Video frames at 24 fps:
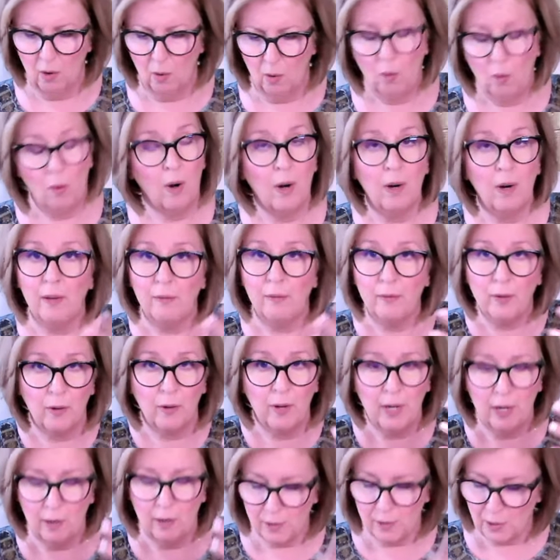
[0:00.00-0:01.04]
Or if you're
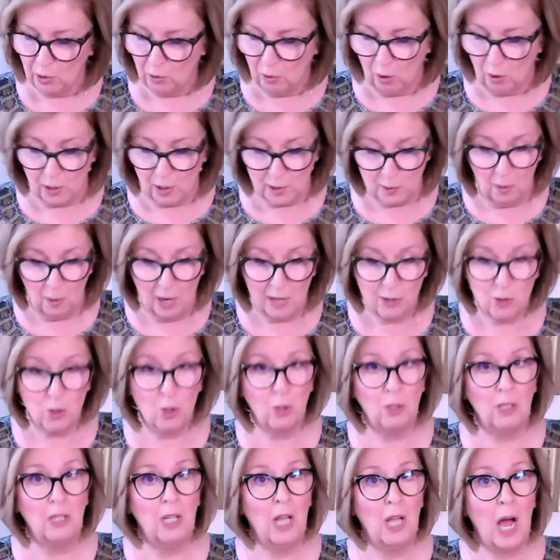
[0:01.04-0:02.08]
here as a cross
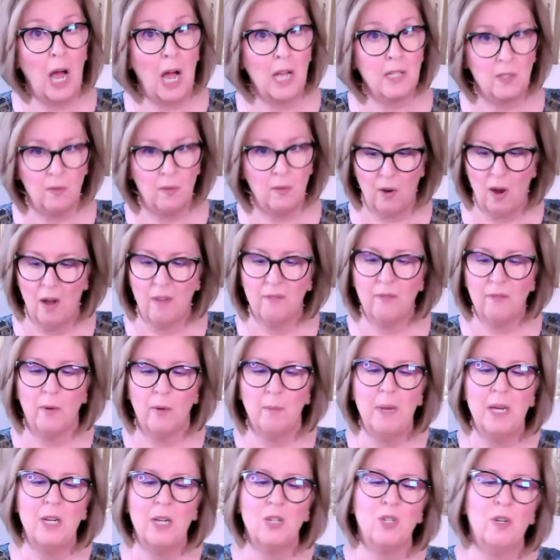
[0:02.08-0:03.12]
watcher, lots of
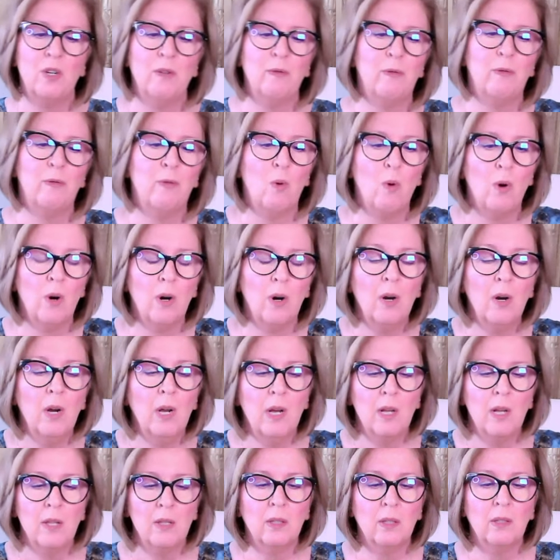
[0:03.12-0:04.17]
confirmation for
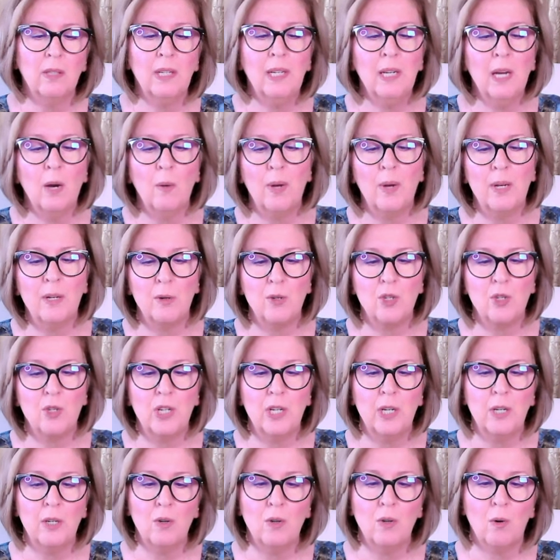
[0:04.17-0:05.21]
the Leo
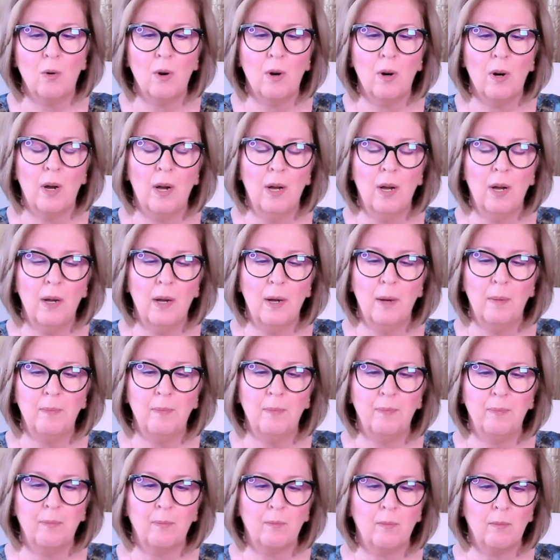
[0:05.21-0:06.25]
energy in your
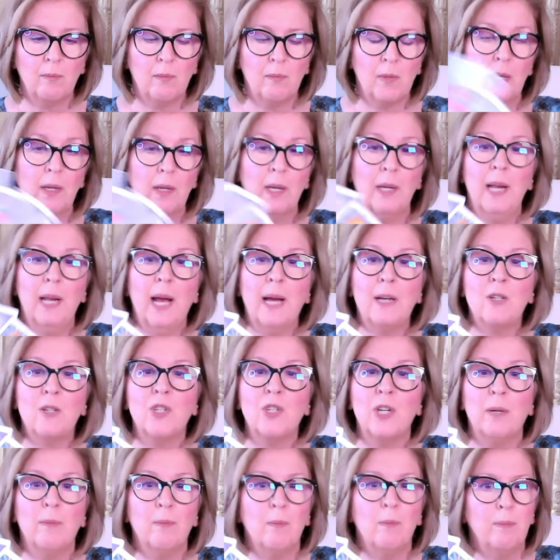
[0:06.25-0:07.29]
um,
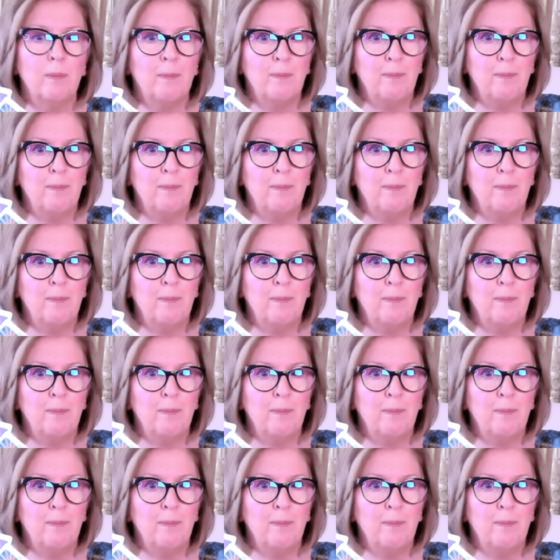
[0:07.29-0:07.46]
connection.